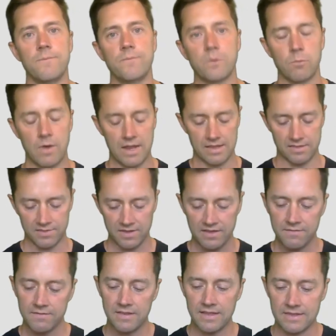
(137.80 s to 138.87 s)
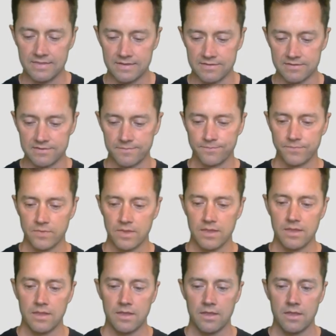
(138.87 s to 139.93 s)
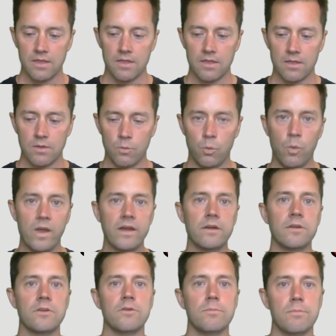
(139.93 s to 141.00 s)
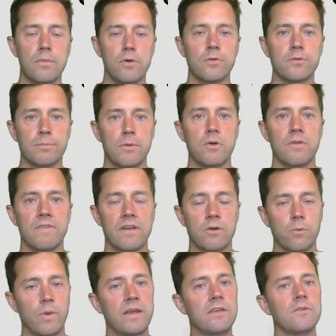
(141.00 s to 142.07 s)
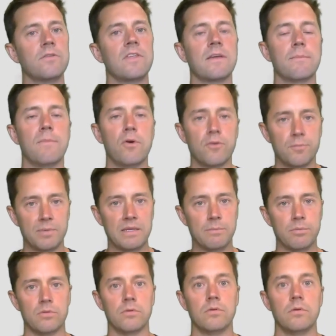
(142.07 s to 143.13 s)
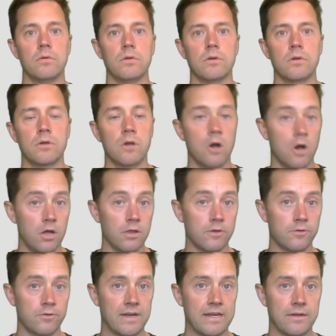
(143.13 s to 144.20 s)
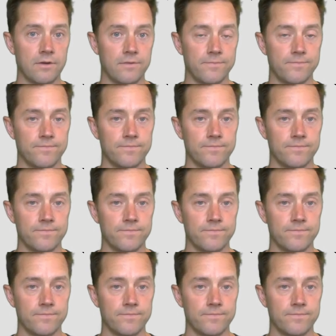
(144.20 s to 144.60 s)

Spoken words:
Right? Think of it like this. When are you most motivated, or when do you think most people call a trainer?